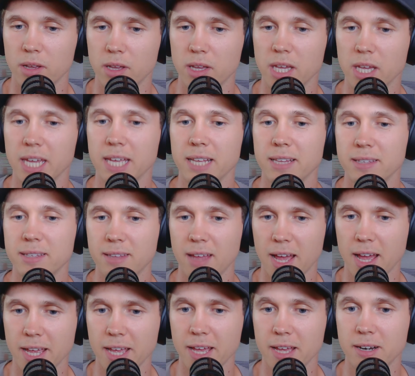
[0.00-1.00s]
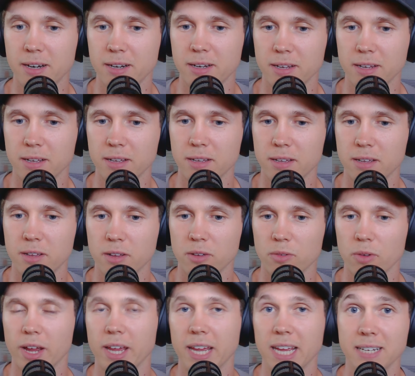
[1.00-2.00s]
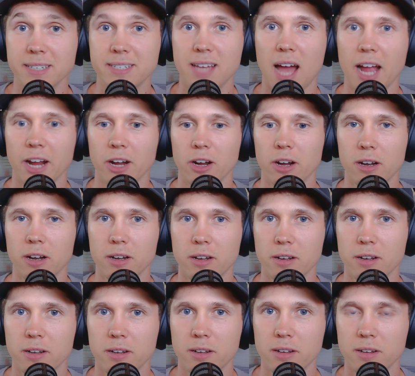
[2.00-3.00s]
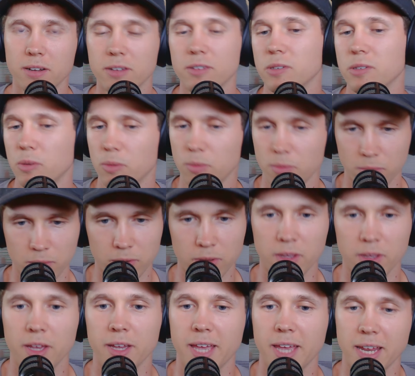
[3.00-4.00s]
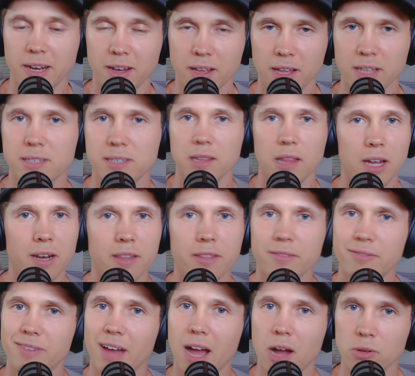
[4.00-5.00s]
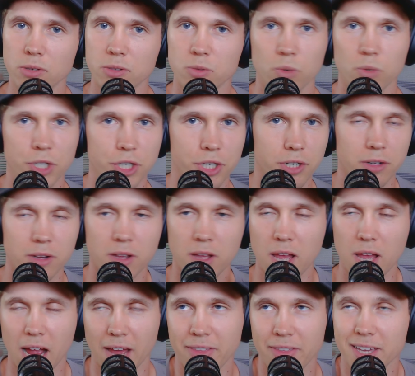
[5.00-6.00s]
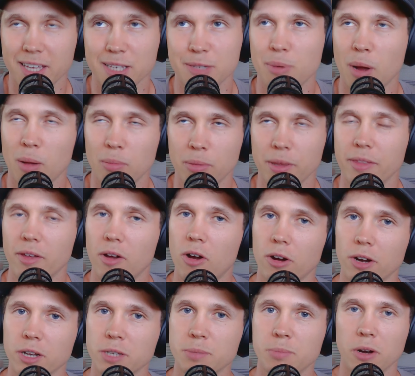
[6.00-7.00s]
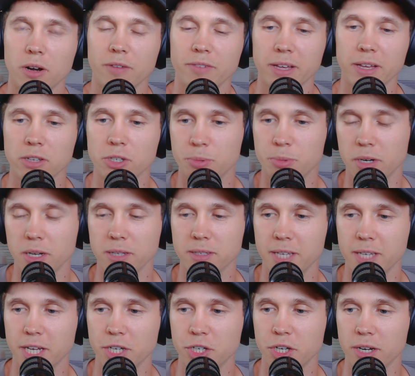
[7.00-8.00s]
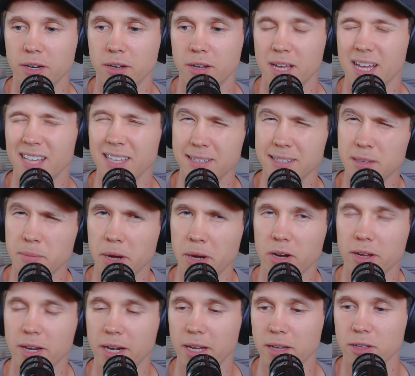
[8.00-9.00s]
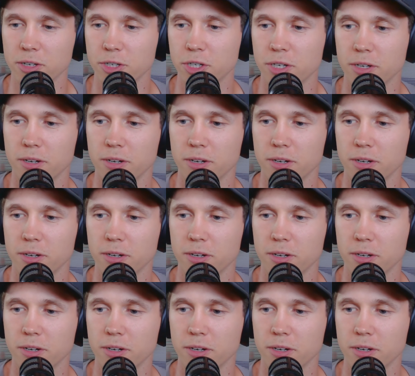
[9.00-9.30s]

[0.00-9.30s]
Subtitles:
Entire, right? Entire. So again, it's a of the vowels, which I think is probably the hardest part of English pronunciation, at least American English.